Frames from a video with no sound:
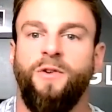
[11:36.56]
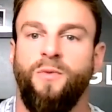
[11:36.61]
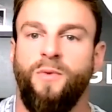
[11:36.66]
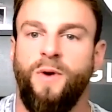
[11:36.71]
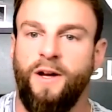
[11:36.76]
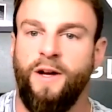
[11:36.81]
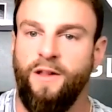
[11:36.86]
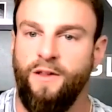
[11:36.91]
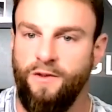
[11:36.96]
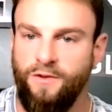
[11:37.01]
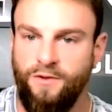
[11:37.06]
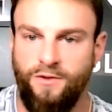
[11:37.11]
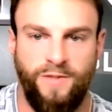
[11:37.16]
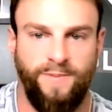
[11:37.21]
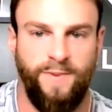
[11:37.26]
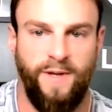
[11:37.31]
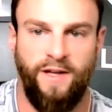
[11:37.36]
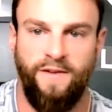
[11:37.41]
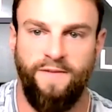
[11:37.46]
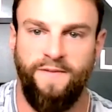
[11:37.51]
who want to lose
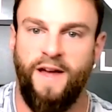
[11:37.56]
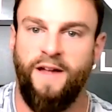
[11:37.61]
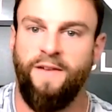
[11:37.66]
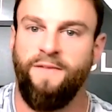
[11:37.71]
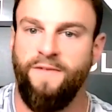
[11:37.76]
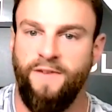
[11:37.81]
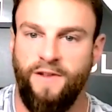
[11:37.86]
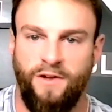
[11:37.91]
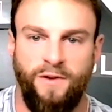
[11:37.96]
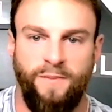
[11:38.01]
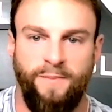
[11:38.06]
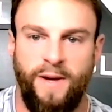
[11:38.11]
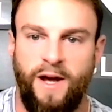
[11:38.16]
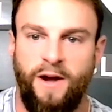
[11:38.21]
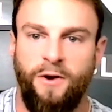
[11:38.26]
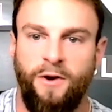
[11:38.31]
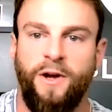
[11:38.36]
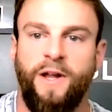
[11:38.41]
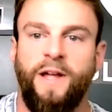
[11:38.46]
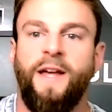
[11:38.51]
belly fat, feel
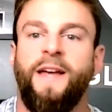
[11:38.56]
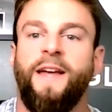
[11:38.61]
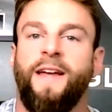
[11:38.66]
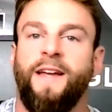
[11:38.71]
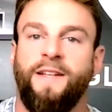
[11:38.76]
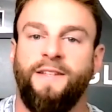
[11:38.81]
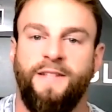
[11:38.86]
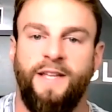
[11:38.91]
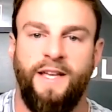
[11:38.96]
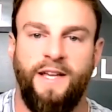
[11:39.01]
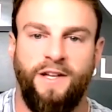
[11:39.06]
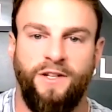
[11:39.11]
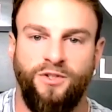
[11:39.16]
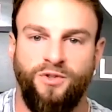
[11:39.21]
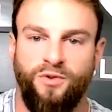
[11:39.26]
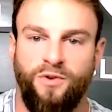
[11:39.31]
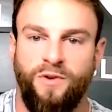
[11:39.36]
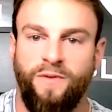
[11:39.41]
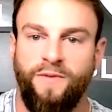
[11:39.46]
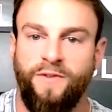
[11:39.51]
empowered, and take
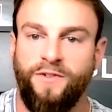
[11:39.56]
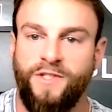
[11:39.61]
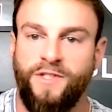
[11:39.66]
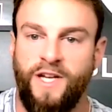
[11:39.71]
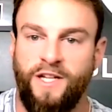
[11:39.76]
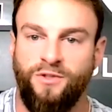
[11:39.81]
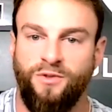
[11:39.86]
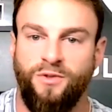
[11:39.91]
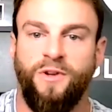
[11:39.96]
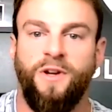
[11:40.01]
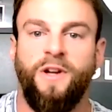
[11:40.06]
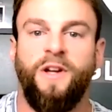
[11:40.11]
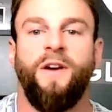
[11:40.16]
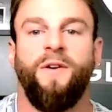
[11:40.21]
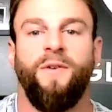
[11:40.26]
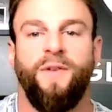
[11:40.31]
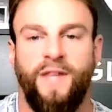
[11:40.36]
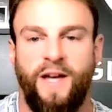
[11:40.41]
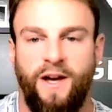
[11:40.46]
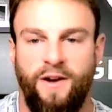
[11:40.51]
control of their schedule
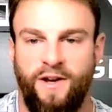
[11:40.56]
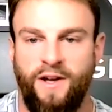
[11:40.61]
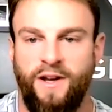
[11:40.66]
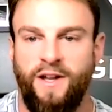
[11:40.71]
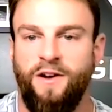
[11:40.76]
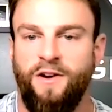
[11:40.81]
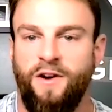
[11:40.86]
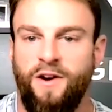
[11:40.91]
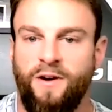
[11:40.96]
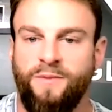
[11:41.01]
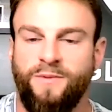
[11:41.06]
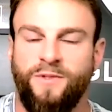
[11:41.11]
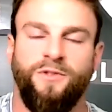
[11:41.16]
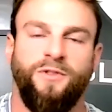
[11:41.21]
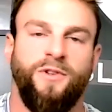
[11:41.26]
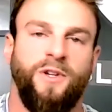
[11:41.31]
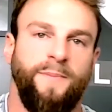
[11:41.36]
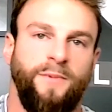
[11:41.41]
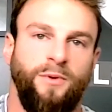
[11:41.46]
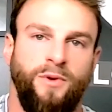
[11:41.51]
without cutting carbs or
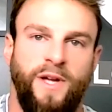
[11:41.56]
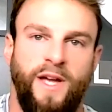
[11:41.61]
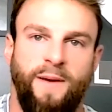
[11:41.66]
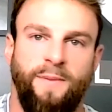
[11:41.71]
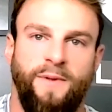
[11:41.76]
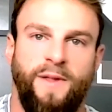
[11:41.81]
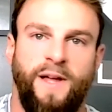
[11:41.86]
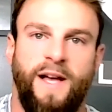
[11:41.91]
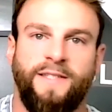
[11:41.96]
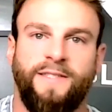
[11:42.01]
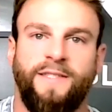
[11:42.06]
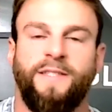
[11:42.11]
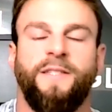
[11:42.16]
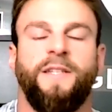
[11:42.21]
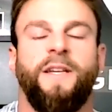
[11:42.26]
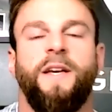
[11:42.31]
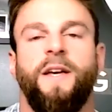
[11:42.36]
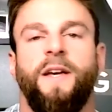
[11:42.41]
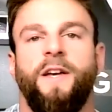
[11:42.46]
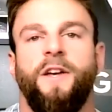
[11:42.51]
doing boot camp
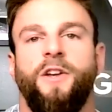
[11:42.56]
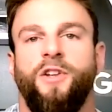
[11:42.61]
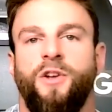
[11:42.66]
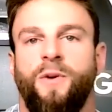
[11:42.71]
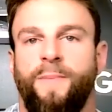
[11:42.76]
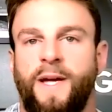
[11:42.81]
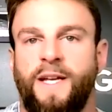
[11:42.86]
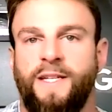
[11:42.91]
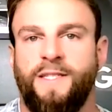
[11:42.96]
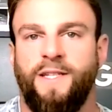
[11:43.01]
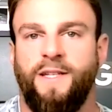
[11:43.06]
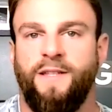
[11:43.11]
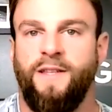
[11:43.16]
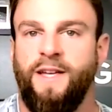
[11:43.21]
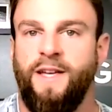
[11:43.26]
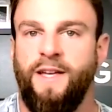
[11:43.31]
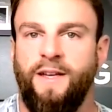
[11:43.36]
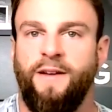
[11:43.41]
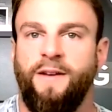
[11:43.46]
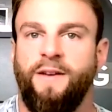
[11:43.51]
classes. You're
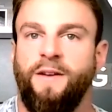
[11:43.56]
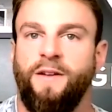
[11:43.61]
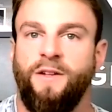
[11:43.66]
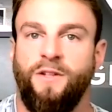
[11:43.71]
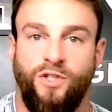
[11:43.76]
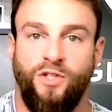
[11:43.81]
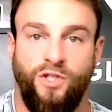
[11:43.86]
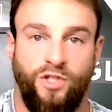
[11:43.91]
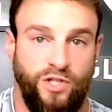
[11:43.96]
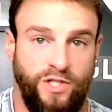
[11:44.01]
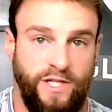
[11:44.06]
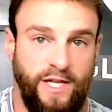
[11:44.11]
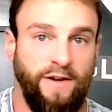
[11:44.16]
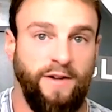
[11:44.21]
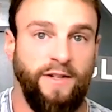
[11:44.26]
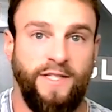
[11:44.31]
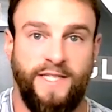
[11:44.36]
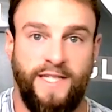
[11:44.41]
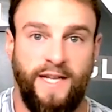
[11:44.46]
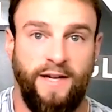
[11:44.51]
basically
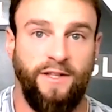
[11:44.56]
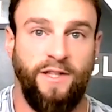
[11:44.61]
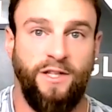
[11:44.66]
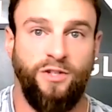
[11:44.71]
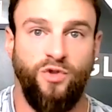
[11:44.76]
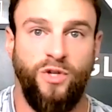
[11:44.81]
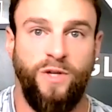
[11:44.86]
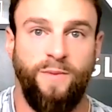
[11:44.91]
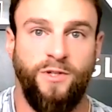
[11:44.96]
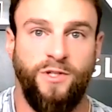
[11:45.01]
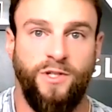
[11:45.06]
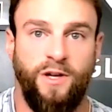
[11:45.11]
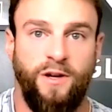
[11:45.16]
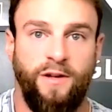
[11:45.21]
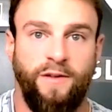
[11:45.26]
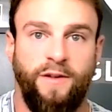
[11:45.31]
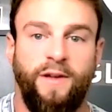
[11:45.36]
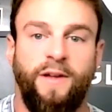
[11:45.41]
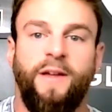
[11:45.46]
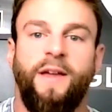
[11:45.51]
selling the dream
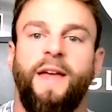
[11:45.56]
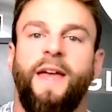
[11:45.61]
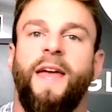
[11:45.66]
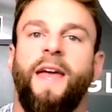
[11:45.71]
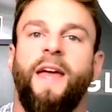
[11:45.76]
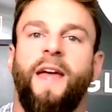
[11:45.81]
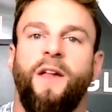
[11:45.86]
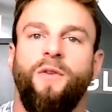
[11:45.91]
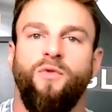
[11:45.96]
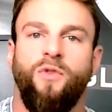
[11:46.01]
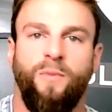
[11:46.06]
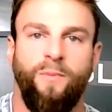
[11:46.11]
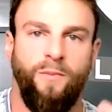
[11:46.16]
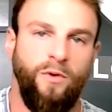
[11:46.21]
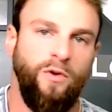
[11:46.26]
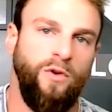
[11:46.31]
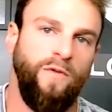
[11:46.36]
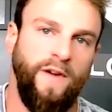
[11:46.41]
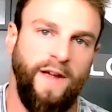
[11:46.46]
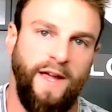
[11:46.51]
result and
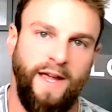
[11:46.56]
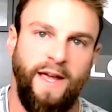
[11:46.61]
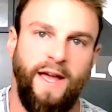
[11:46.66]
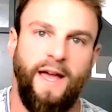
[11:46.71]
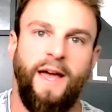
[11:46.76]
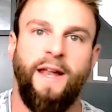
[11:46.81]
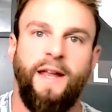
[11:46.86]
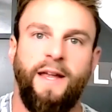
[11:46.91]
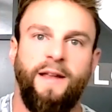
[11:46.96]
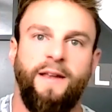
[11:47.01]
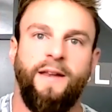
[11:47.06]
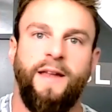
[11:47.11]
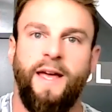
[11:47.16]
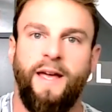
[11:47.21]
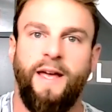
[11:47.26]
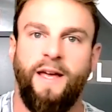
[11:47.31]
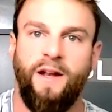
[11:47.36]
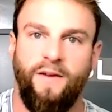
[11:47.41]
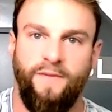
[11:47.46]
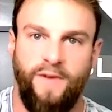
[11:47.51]
removing any
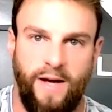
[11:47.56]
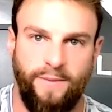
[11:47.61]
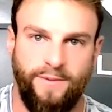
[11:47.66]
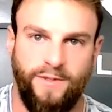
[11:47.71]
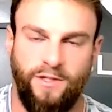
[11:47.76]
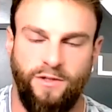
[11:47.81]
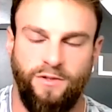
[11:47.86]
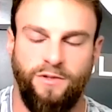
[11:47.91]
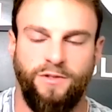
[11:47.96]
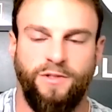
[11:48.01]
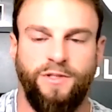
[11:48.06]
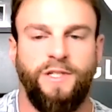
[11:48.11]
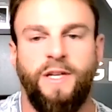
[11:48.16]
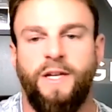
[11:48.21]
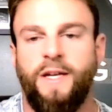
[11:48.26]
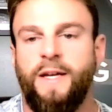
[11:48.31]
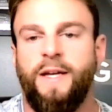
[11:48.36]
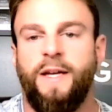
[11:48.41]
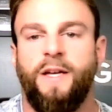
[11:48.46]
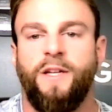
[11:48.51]
negative obstacles.
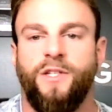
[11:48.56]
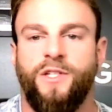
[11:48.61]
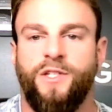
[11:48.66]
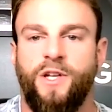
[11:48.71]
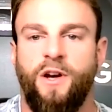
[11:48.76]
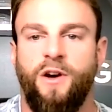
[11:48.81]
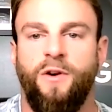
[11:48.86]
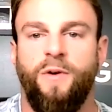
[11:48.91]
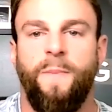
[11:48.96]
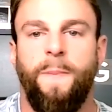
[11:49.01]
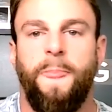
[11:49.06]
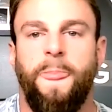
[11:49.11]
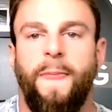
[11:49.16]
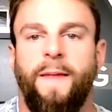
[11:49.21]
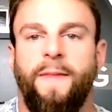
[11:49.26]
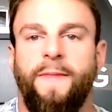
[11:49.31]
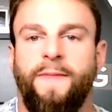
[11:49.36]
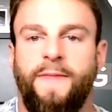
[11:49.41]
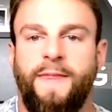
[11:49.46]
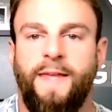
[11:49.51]
So
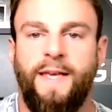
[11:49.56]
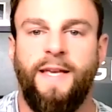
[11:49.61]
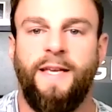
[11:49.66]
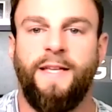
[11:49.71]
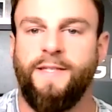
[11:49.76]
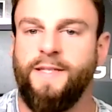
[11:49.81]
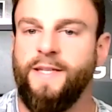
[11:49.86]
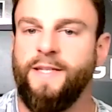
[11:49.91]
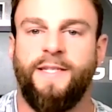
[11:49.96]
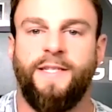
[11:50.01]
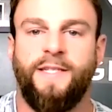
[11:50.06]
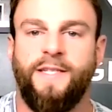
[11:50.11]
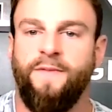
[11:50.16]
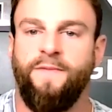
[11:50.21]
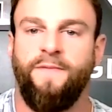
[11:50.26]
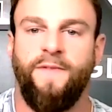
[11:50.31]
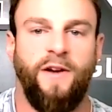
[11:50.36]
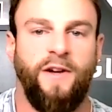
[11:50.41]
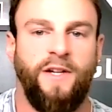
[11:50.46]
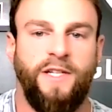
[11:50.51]
this is a
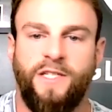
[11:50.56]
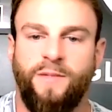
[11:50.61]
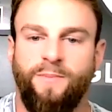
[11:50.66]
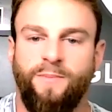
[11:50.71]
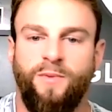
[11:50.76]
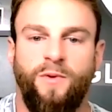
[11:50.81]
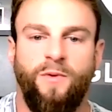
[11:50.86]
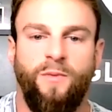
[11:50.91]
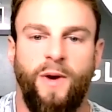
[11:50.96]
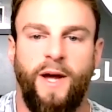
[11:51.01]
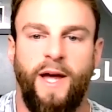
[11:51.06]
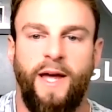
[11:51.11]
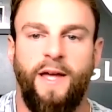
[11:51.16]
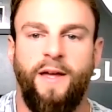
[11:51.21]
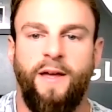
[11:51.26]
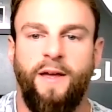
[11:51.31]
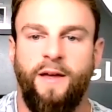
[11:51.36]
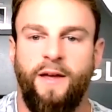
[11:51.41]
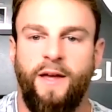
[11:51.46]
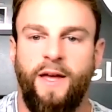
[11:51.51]
very simple
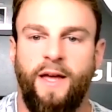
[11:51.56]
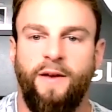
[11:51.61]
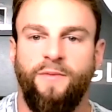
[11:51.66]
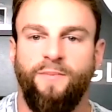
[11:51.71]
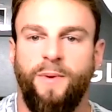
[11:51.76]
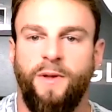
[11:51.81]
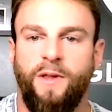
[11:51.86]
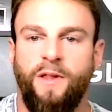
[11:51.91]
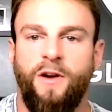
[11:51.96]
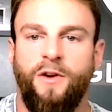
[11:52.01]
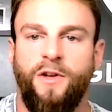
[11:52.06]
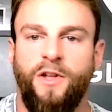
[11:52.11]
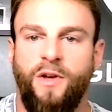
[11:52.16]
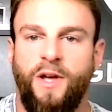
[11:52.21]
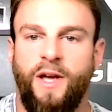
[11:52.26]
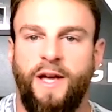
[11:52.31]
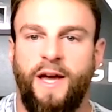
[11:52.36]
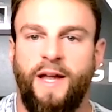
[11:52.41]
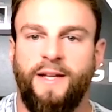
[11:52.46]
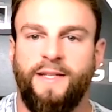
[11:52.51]
way, and below you
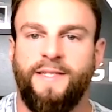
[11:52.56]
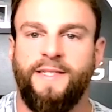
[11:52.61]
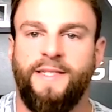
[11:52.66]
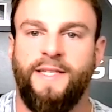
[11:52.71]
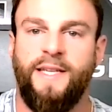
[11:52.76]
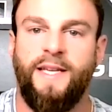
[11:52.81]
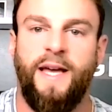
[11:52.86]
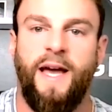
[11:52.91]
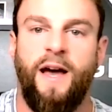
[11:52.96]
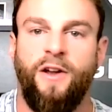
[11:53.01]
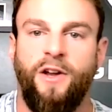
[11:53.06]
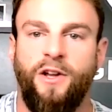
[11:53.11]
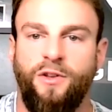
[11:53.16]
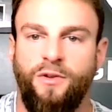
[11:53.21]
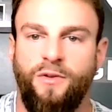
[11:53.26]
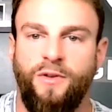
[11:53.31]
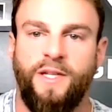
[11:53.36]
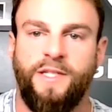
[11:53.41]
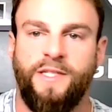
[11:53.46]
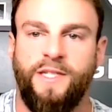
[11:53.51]
can kind of see how to
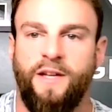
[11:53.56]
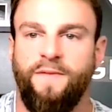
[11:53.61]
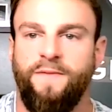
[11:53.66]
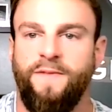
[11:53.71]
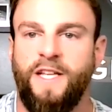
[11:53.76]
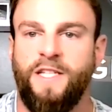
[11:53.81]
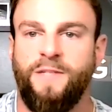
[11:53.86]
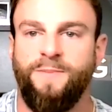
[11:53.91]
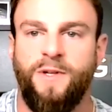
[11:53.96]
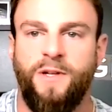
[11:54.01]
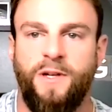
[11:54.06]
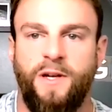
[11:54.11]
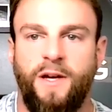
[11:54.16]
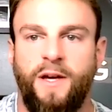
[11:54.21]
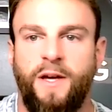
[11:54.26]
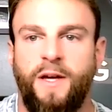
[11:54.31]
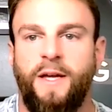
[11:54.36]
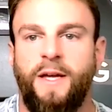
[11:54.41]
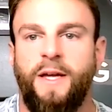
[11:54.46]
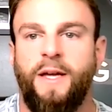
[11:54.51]
do this on Facebook.
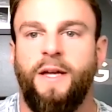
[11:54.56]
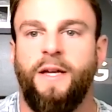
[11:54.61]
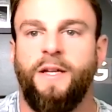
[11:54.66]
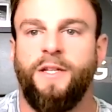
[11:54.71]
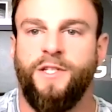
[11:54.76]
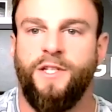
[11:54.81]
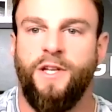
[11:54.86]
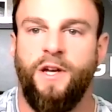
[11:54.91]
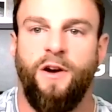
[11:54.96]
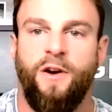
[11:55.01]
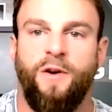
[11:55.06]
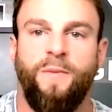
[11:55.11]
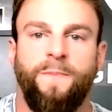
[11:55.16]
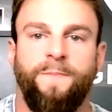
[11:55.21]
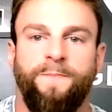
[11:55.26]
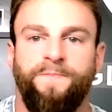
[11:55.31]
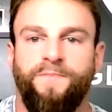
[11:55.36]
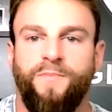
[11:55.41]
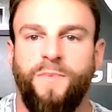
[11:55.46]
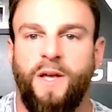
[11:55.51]

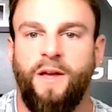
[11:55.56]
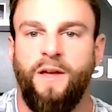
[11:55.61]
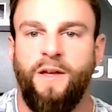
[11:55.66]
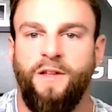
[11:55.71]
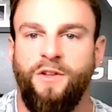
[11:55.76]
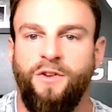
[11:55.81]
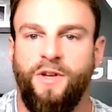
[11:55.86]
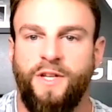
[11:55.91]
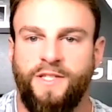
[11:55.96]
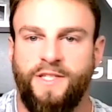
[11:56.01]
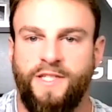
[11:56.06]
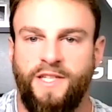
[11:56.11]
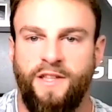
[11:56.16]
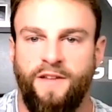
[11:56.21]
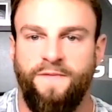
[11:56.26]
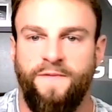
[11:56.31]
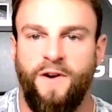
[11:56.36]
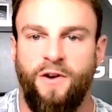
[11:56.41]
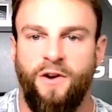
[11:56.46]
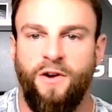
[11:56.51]
So you can see
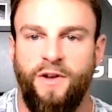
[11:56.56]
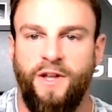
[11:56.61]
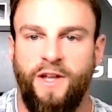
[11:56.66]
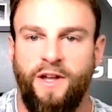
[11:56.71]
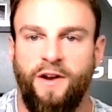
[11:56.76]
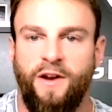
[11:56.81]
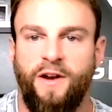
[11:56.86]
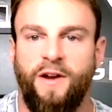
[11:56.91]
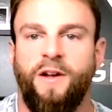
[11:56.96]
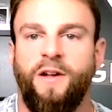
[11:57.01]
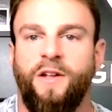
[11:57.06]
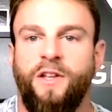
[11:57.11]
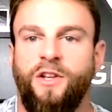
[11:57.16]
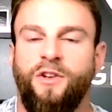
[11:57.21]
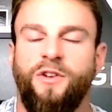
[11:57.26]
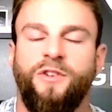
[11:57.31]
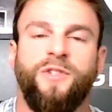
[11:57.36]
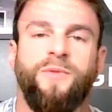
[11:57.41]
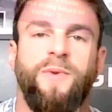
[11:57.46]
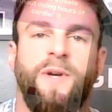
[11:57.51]
the photo here. You
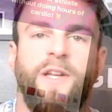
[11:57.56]
usually